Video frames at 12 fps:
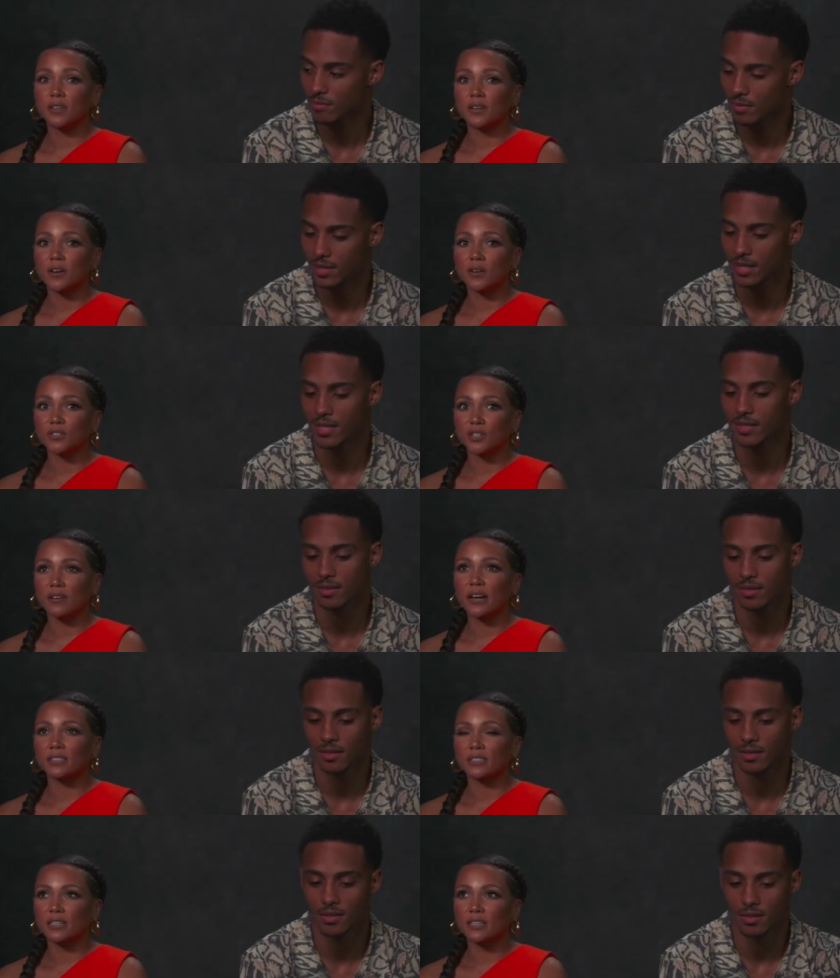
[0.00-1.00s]
Speaker 1: you know,
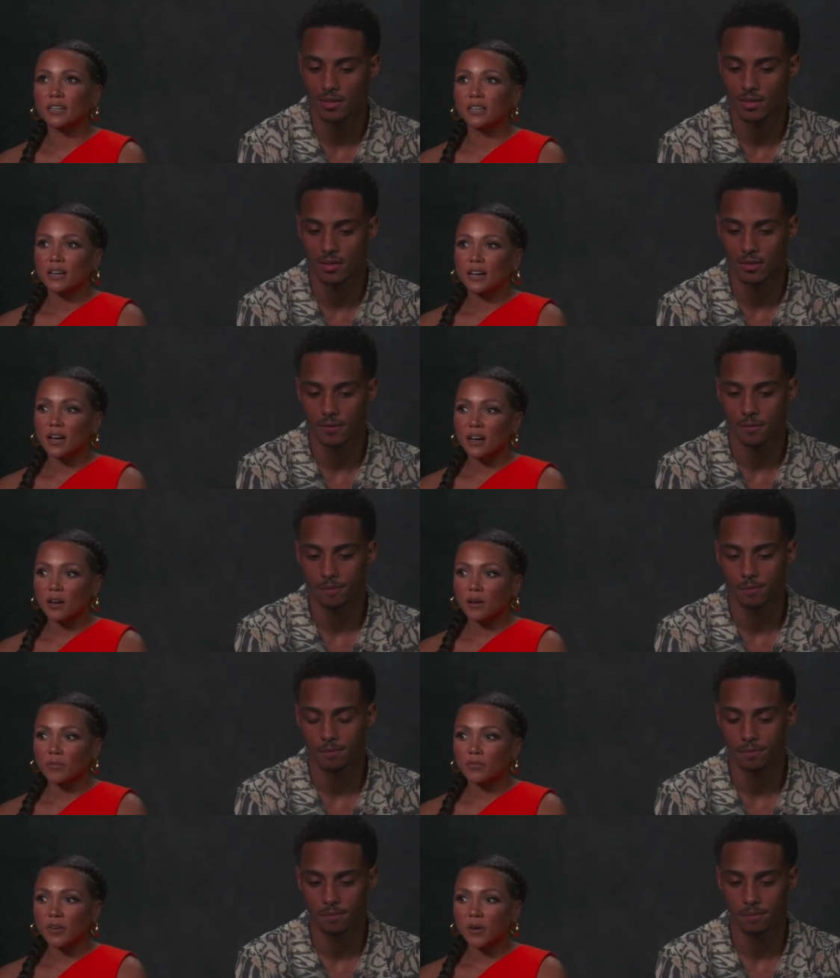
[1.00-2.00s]
director.
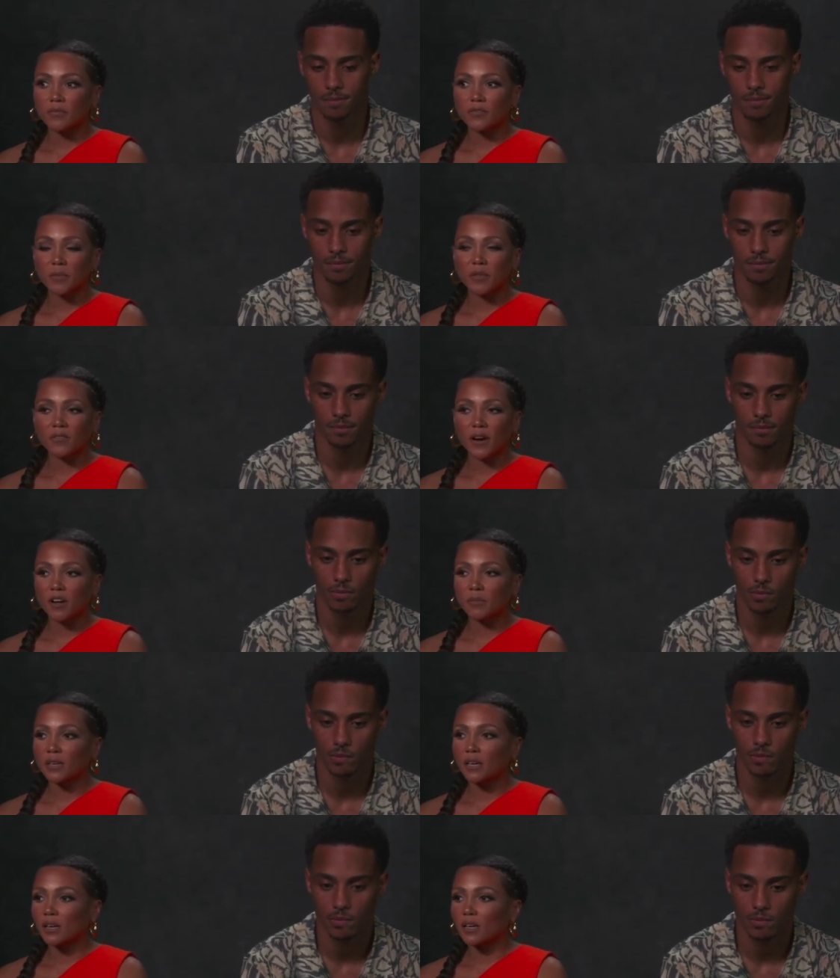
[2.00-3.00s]
From the very
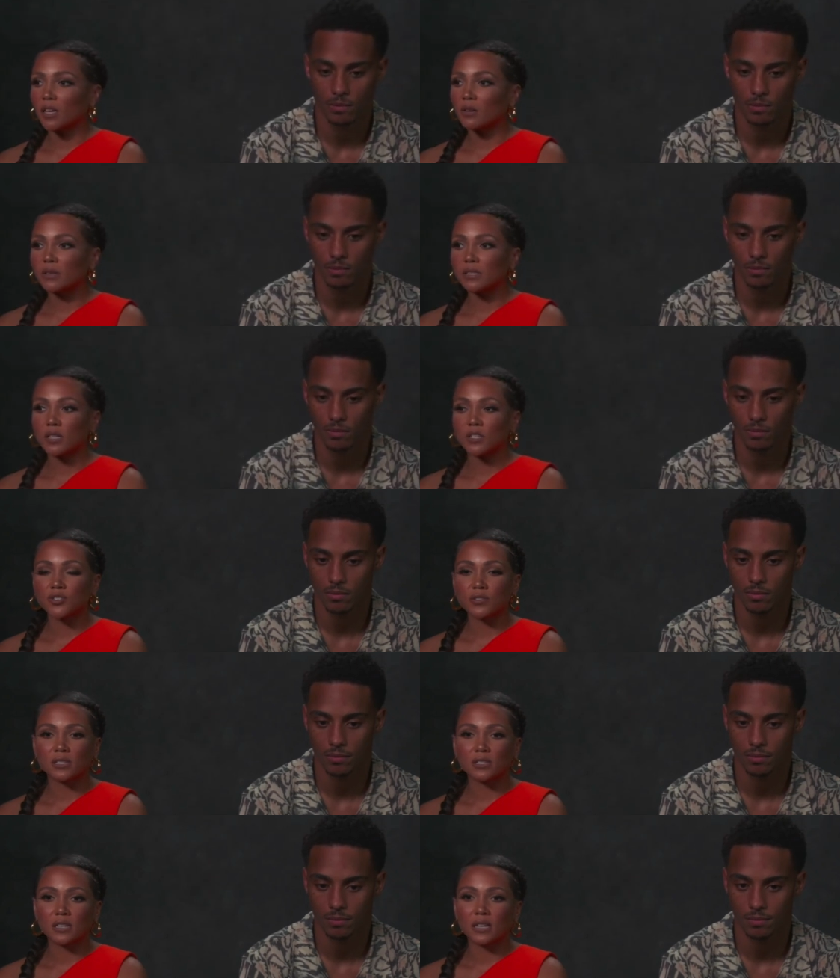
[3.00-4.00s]
beginning, he was
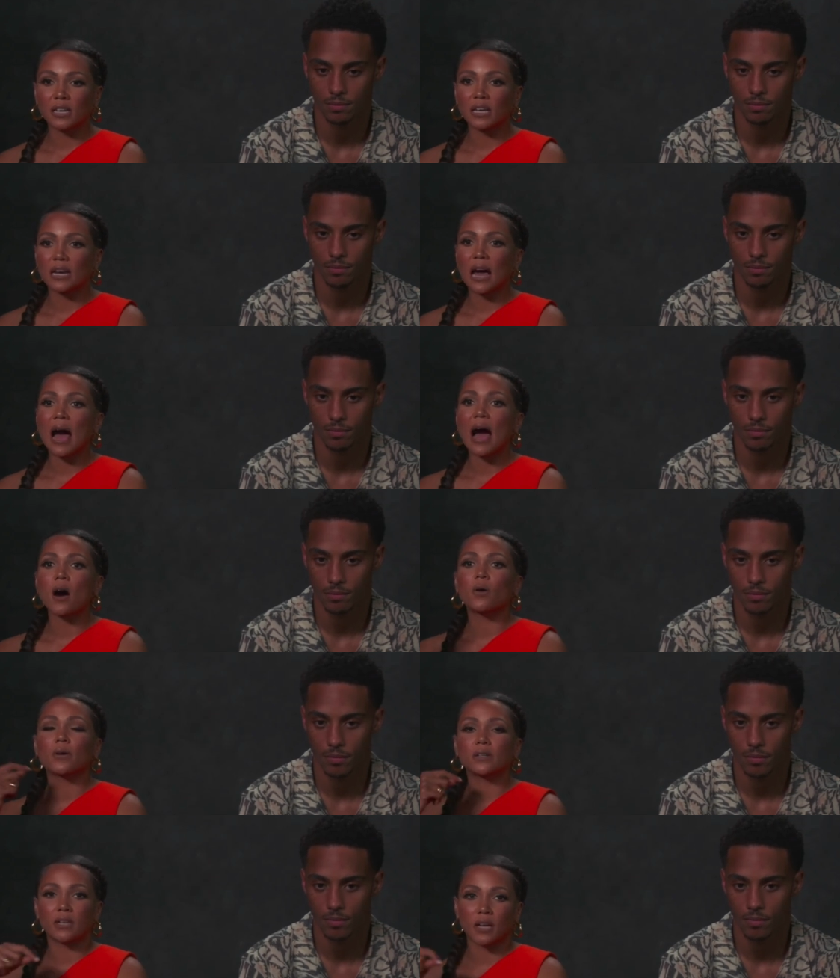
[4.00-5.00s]
interested in
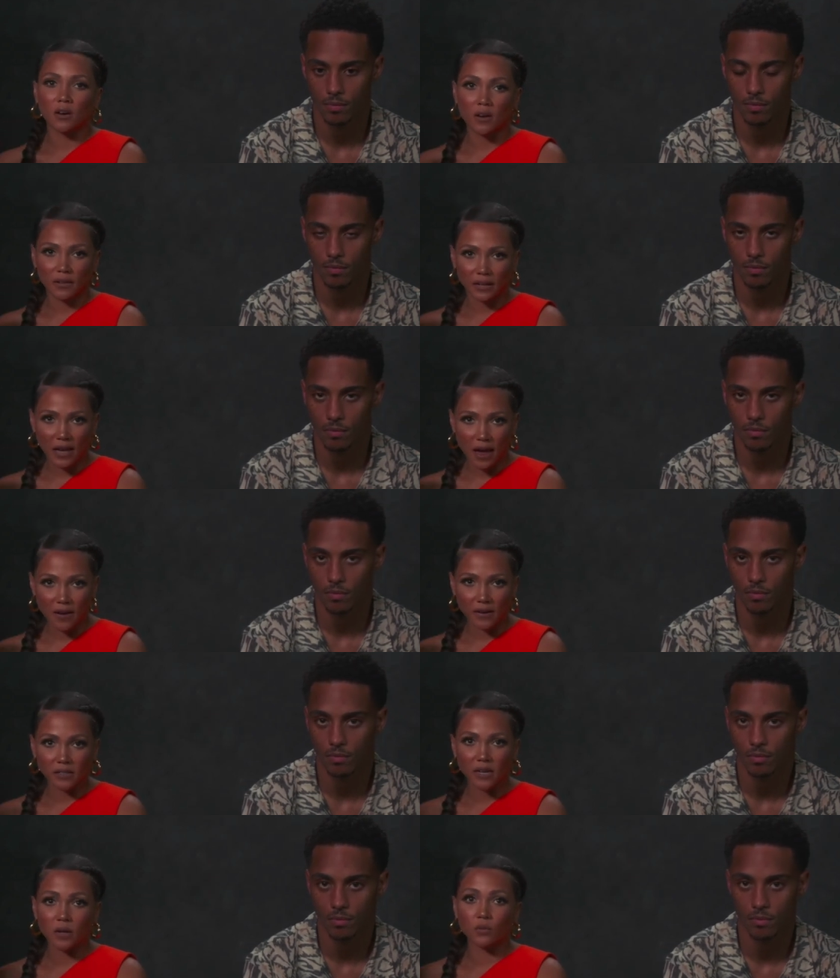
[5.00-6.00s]
our take on the
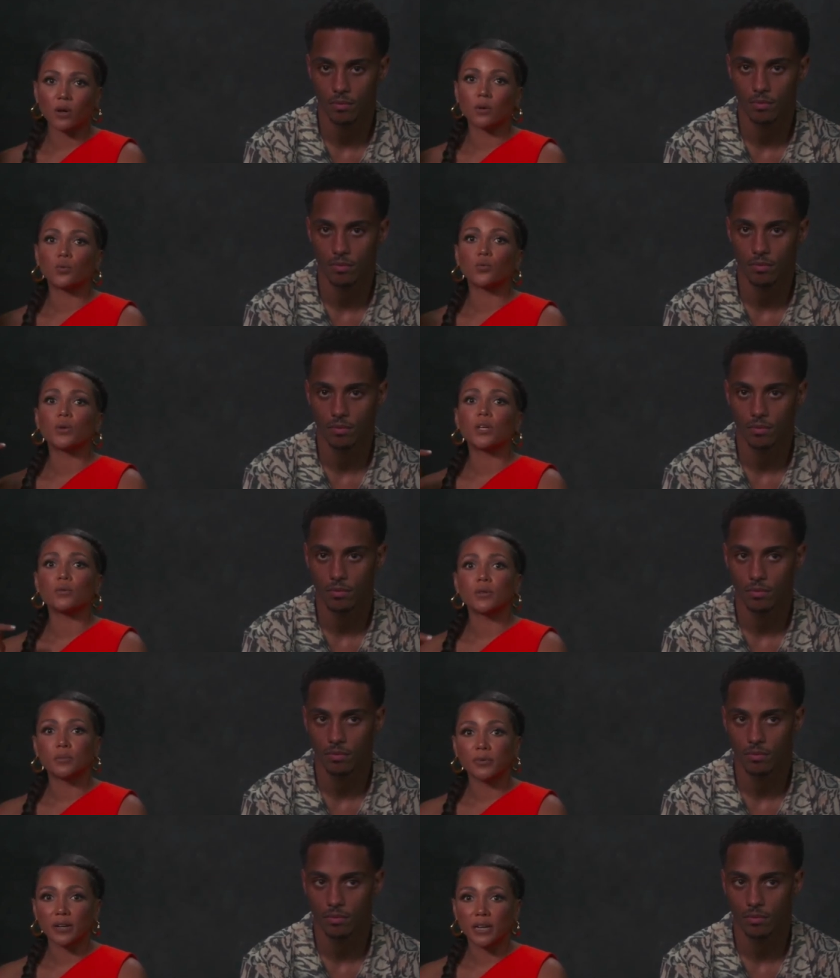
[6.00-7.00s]
character and what we would
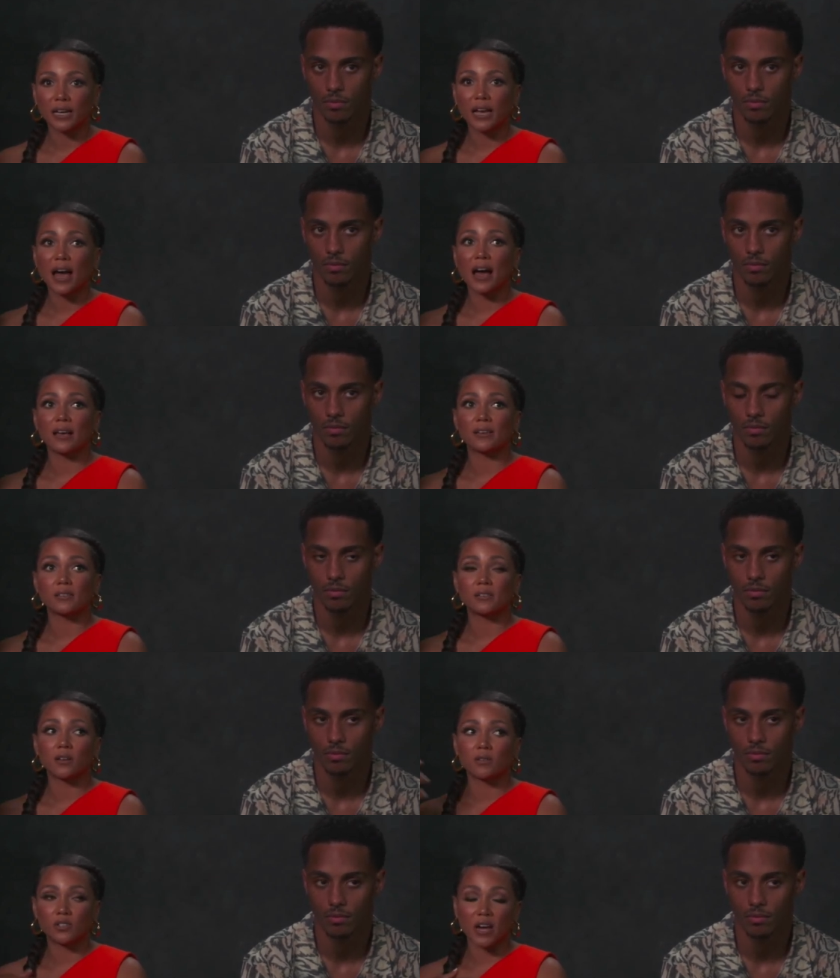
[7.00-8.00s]
bring as, you
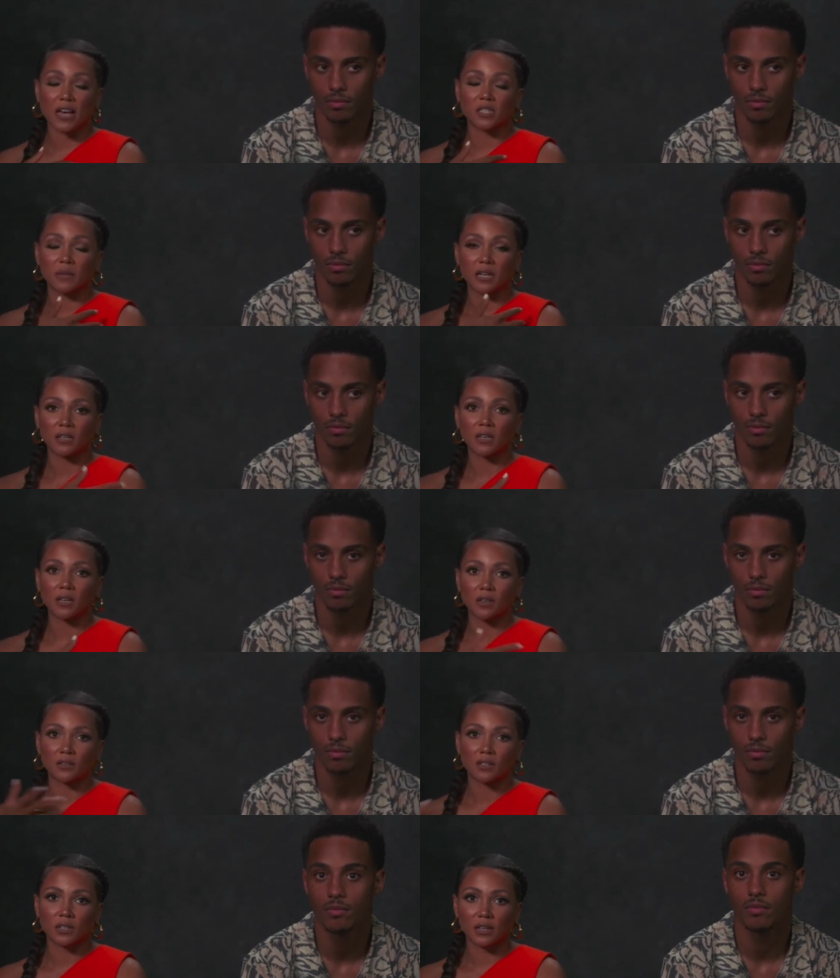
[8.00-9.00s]
know, Jasmine and Keith
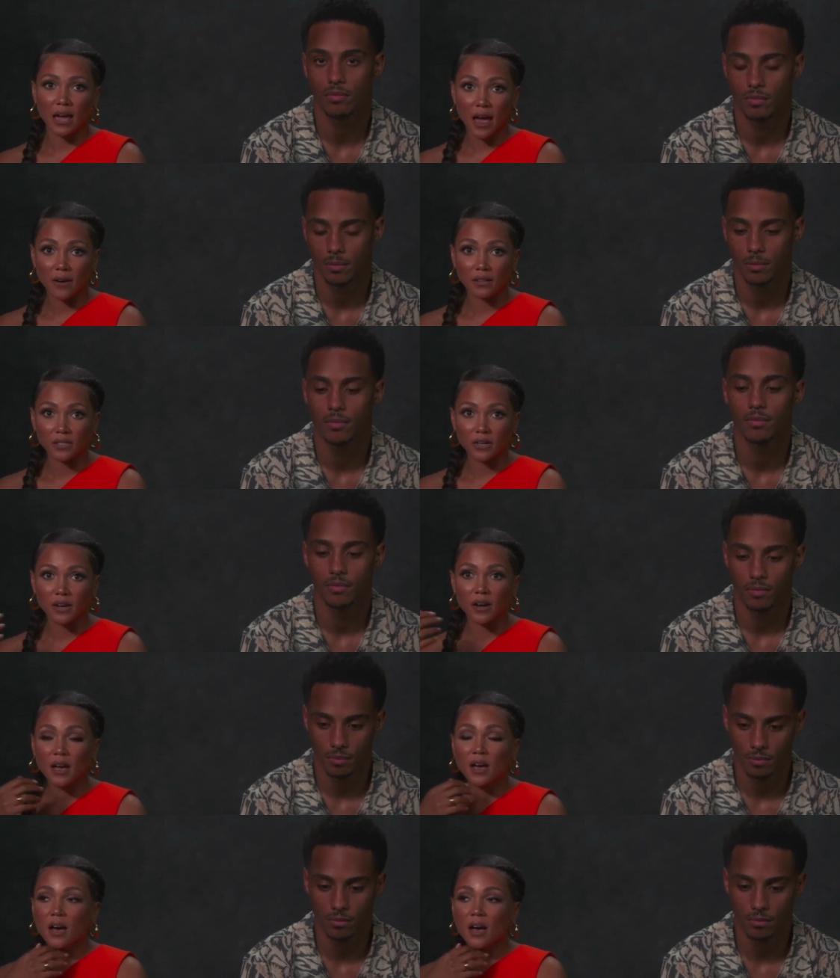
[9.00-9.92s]
to the character.